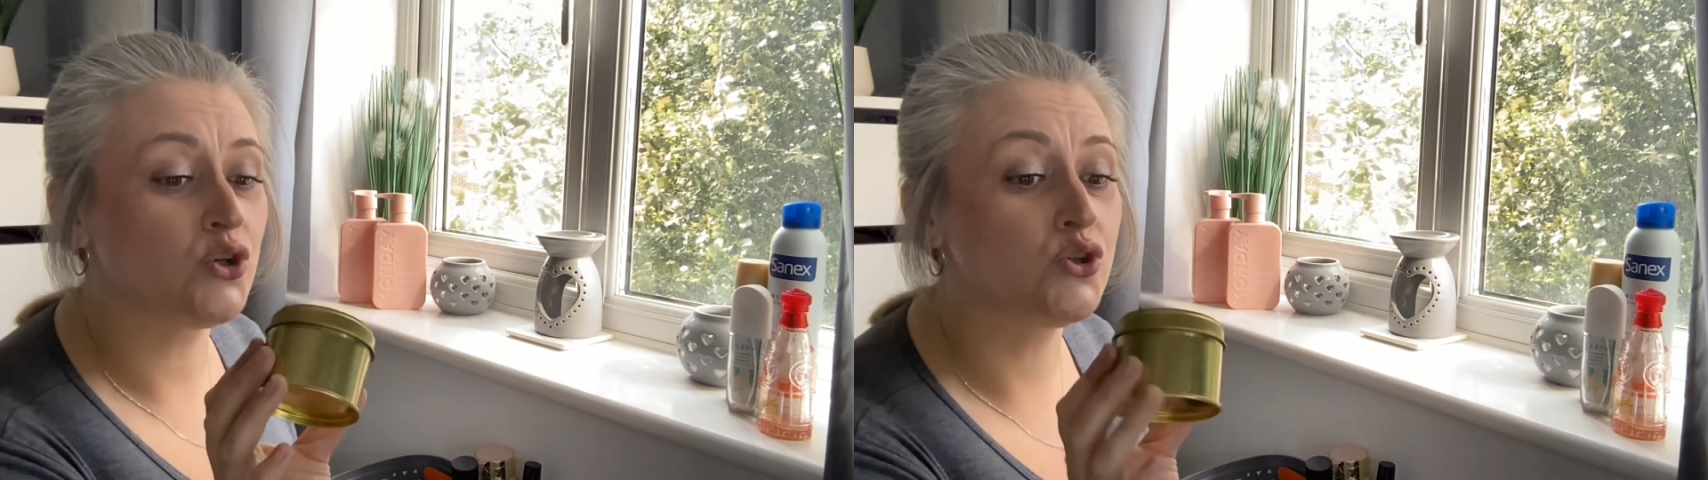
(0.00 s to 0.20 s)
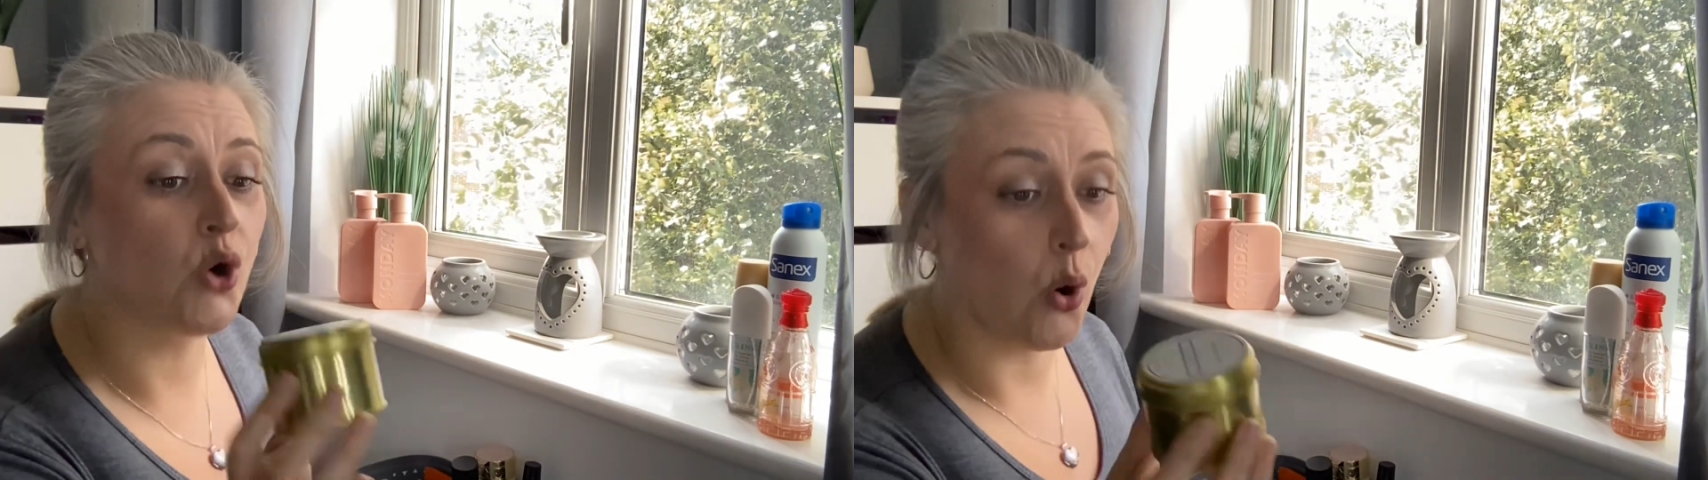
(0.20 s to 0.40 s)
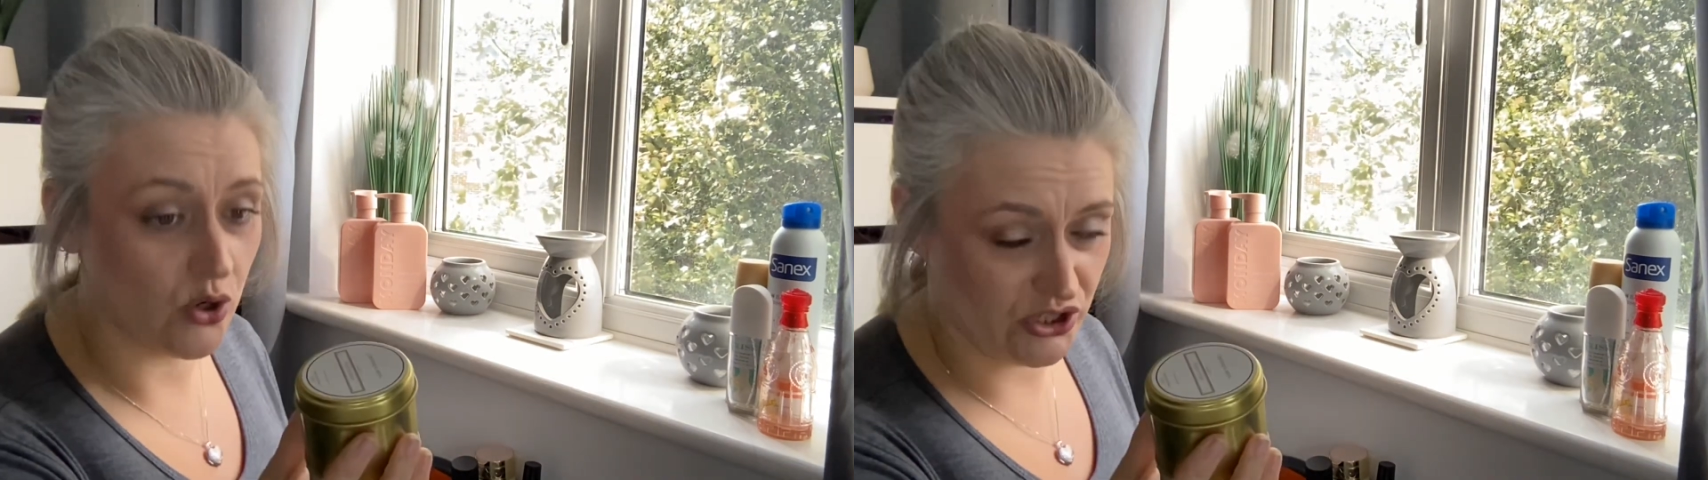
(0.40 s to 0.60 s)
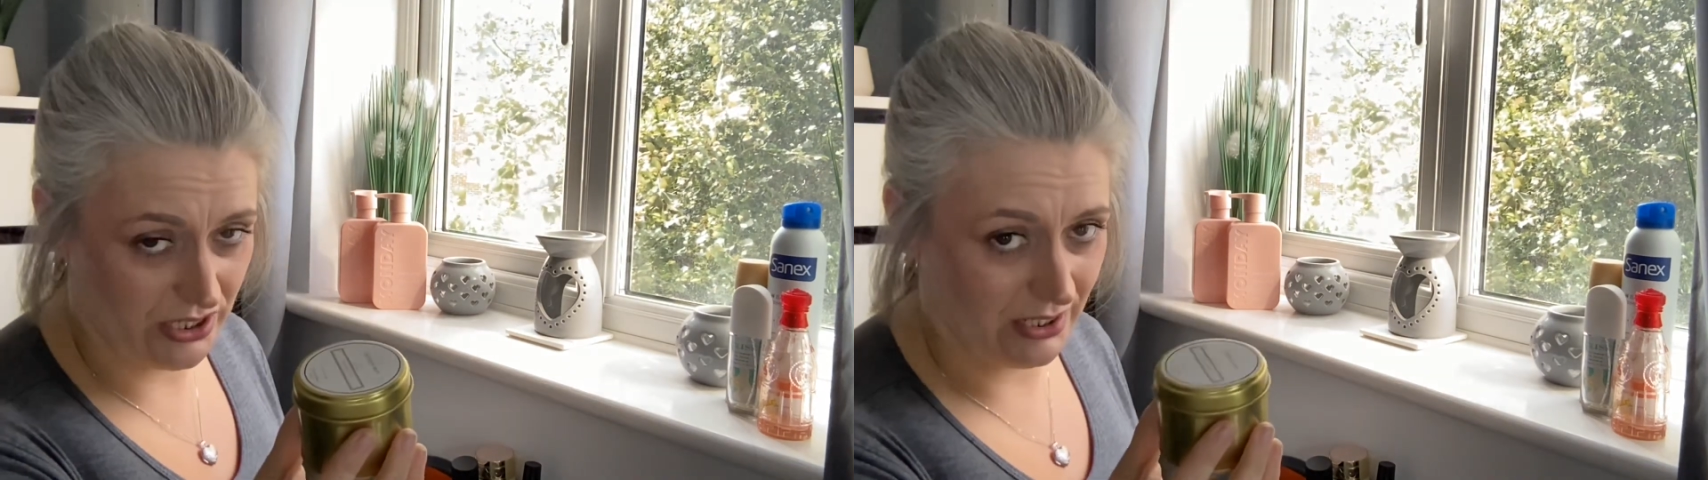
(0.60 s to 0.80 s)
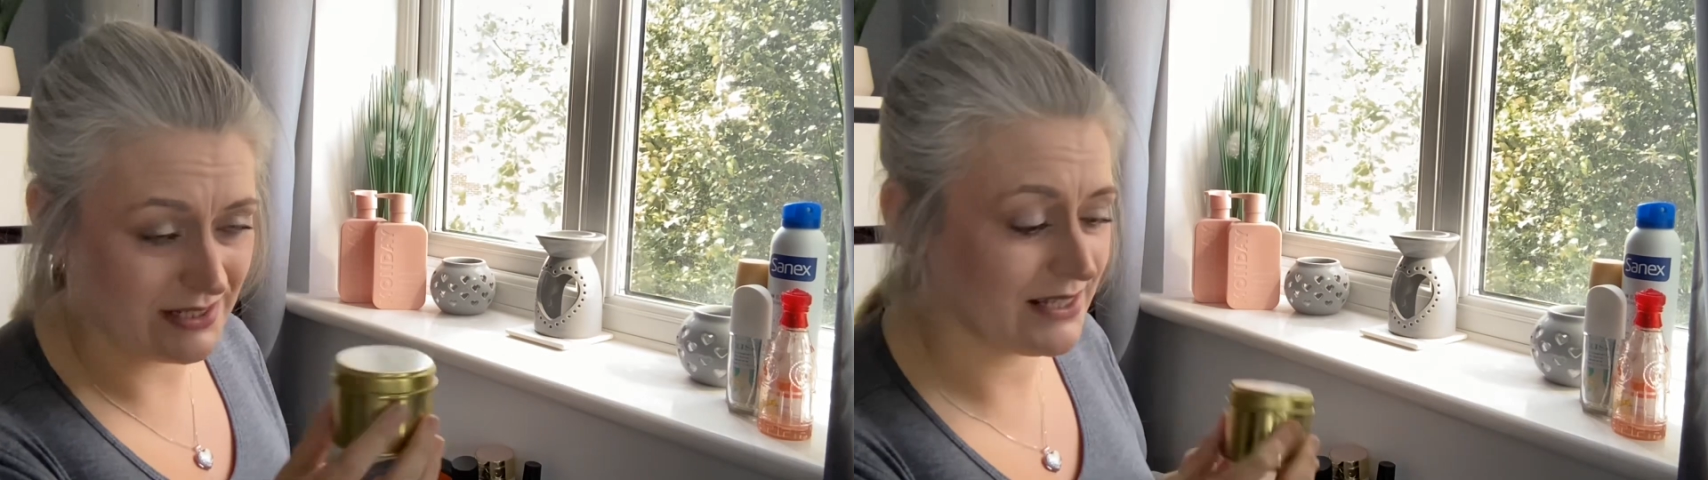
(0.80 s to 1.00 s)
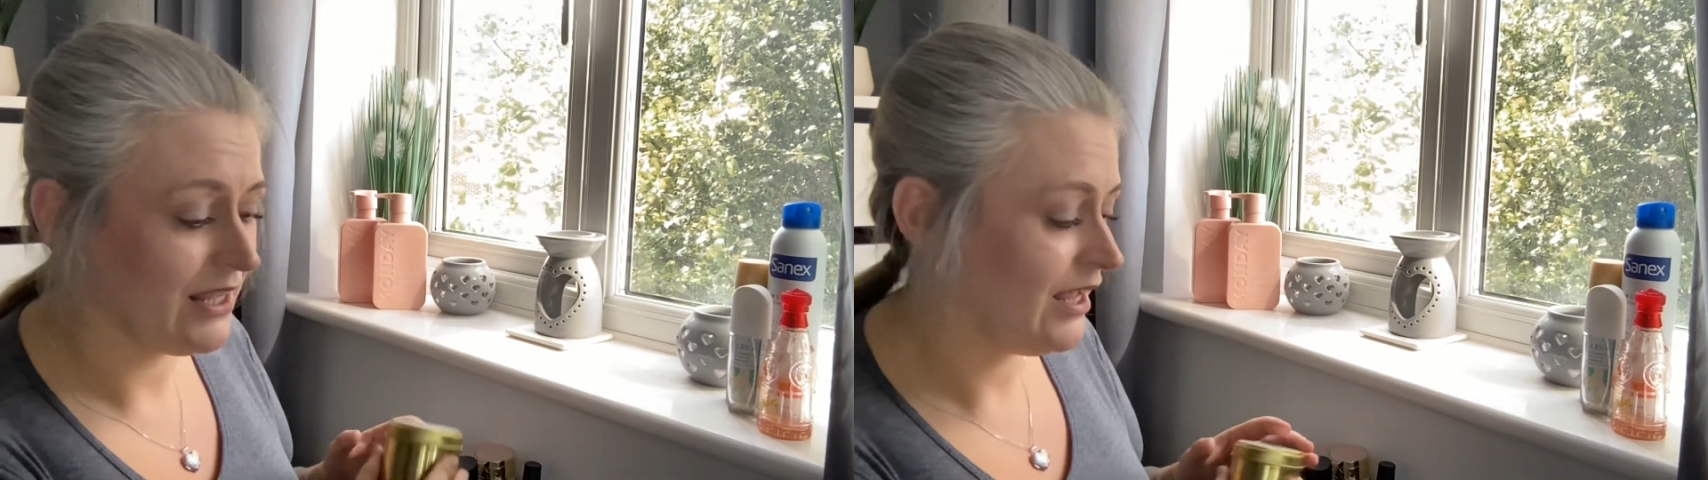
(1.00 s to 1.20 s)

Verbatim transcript: gorgeous.